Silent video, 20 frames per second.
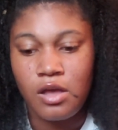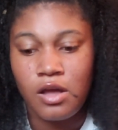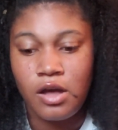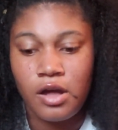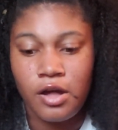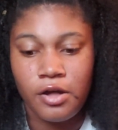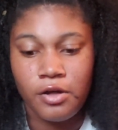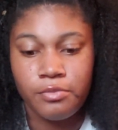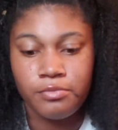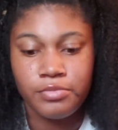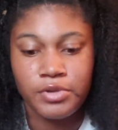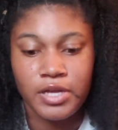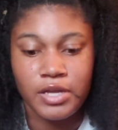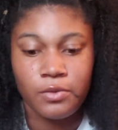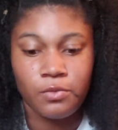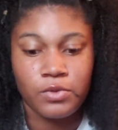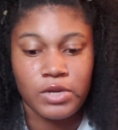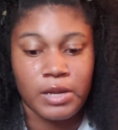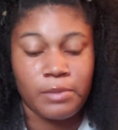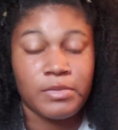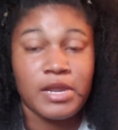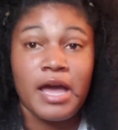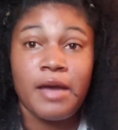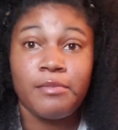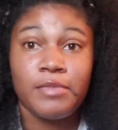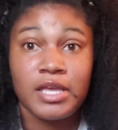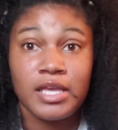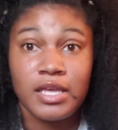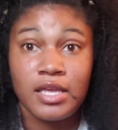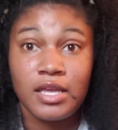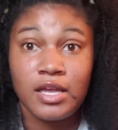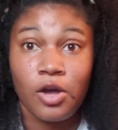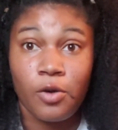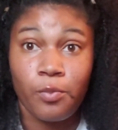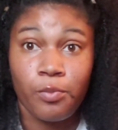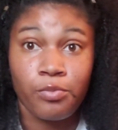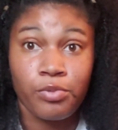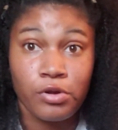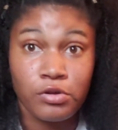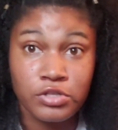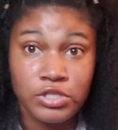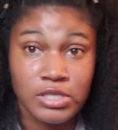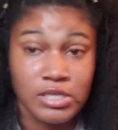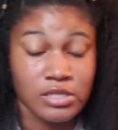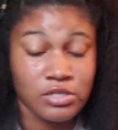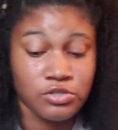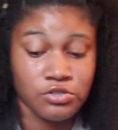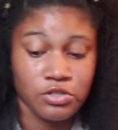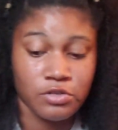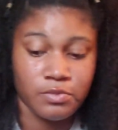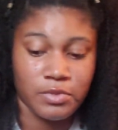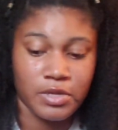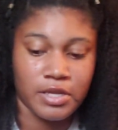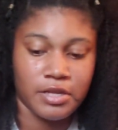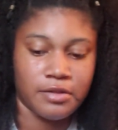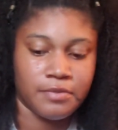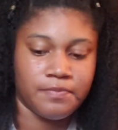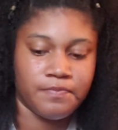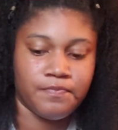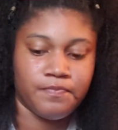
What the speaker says: But when I'm not making a protein treatment,